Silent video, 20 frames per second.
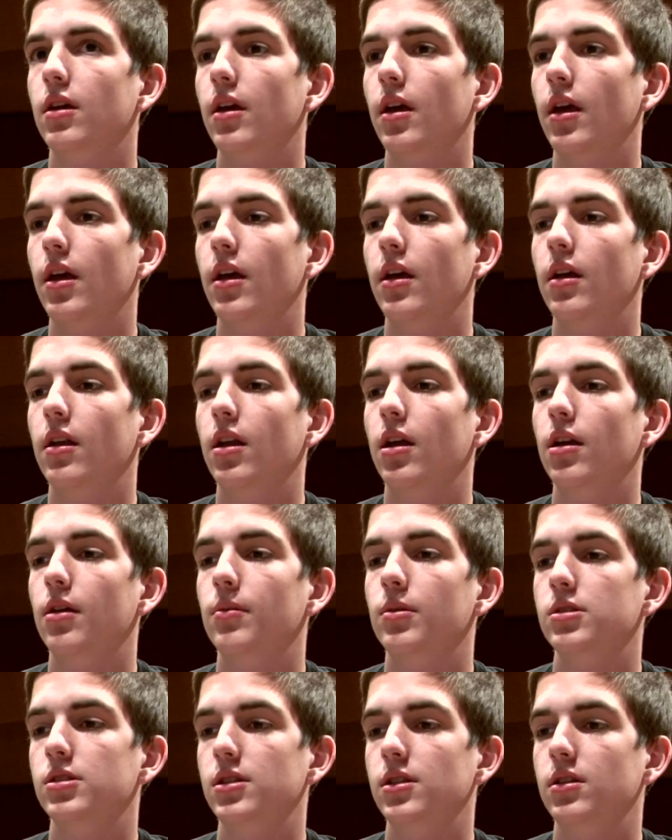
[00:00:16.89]
and I'm
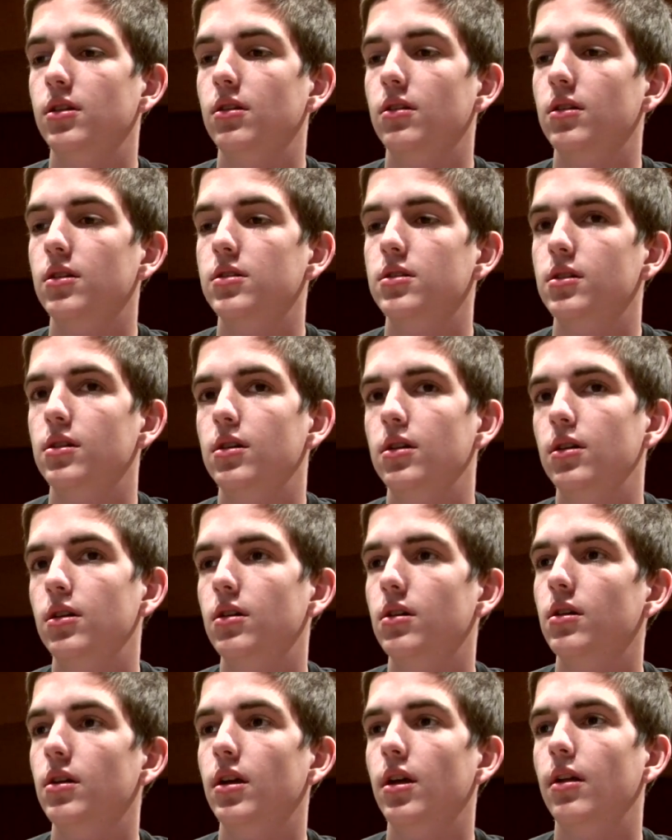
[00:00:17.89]
a senior this
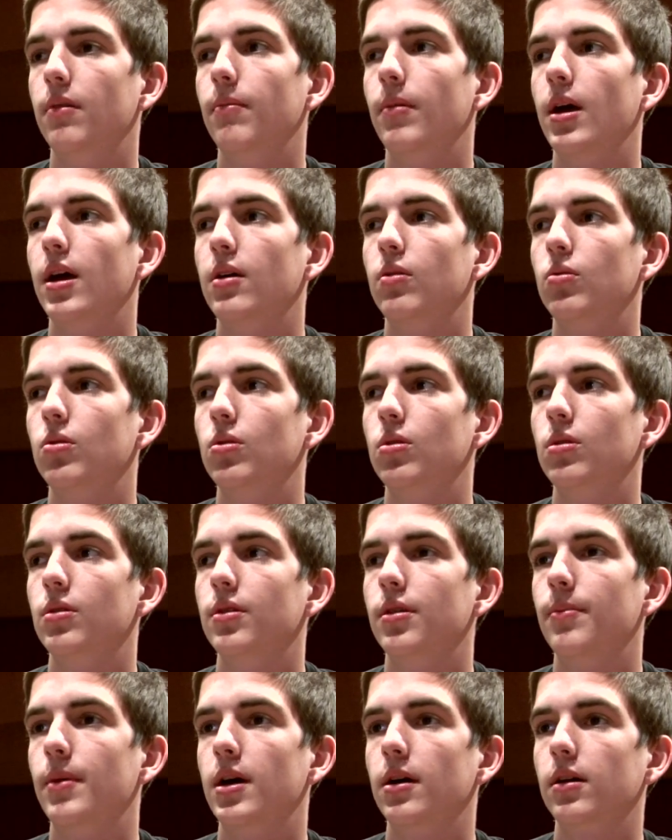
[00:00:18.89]
year, and my role in
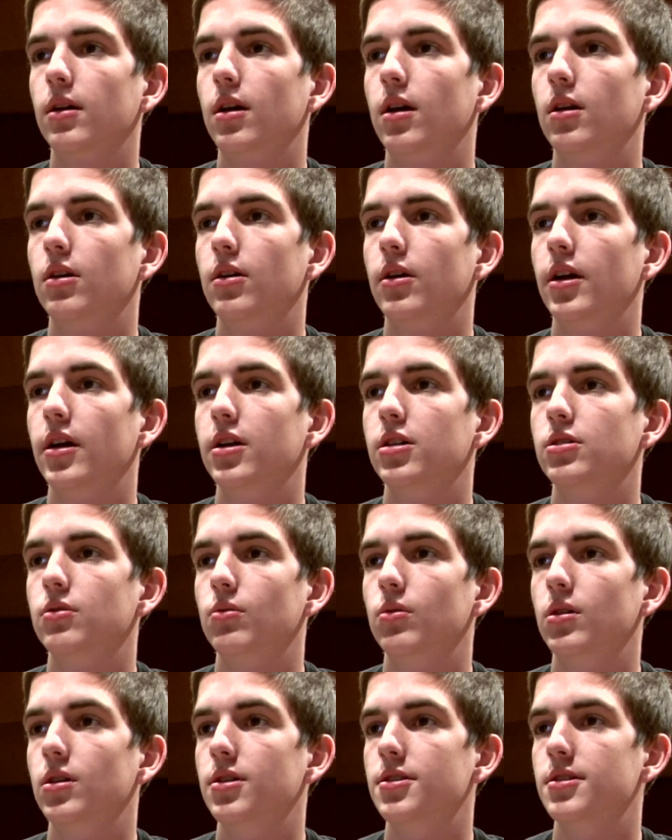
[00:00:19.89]
the mock car crash
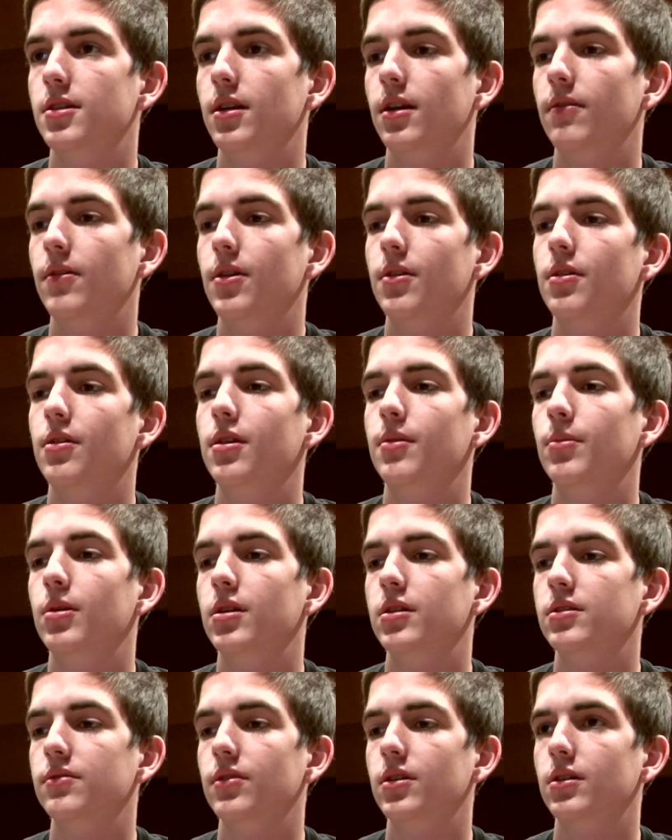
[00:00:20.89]
was an every 30
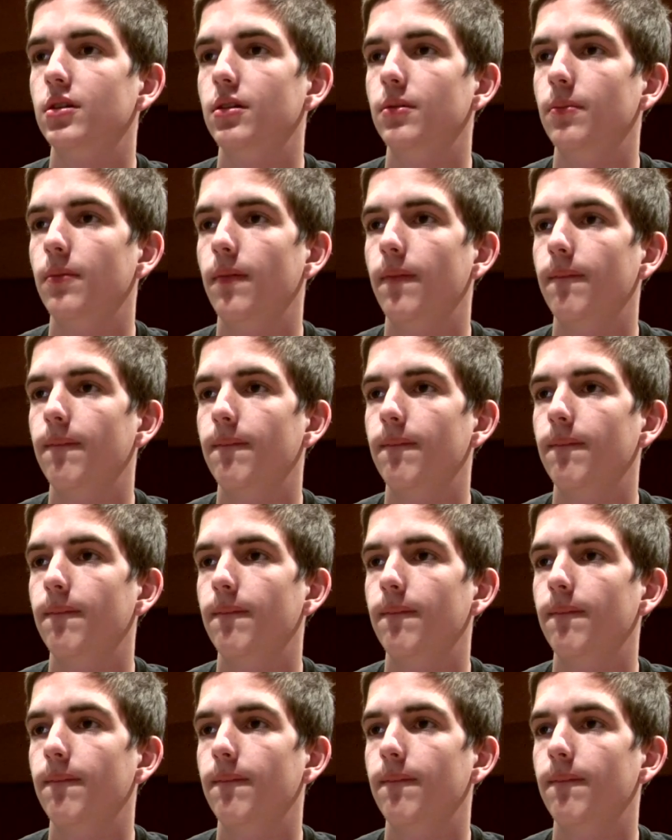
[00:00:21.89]
minutes victim.